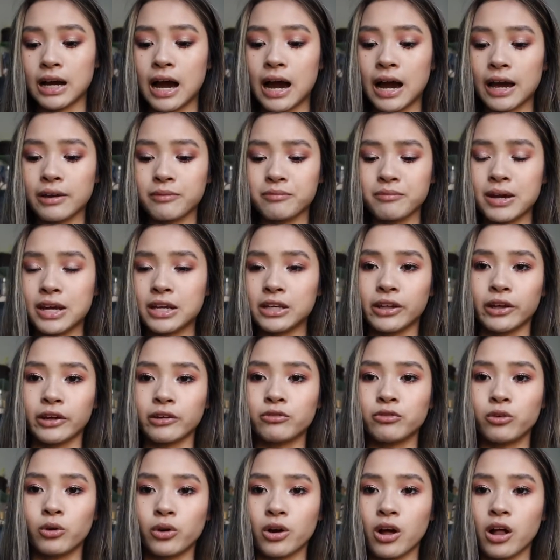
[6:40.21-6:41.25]
I made
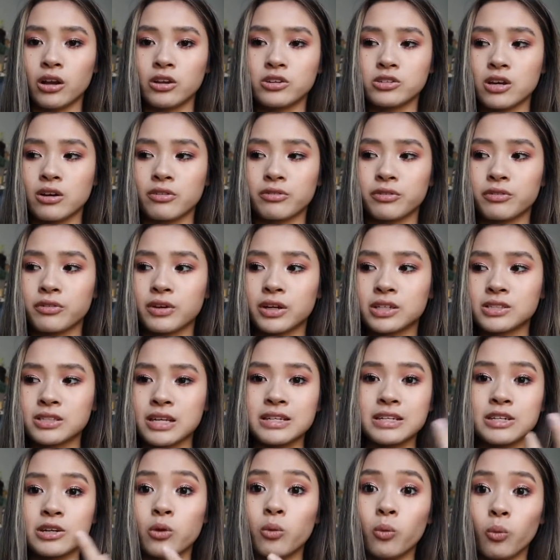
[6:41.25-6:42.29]
like $4 off of it because
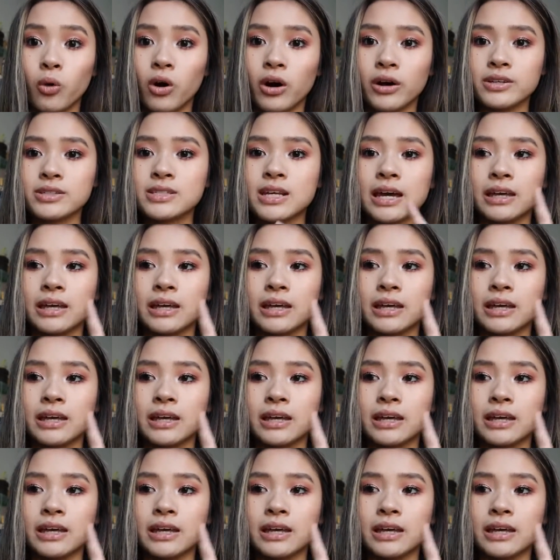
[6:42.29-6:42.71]
I did it once.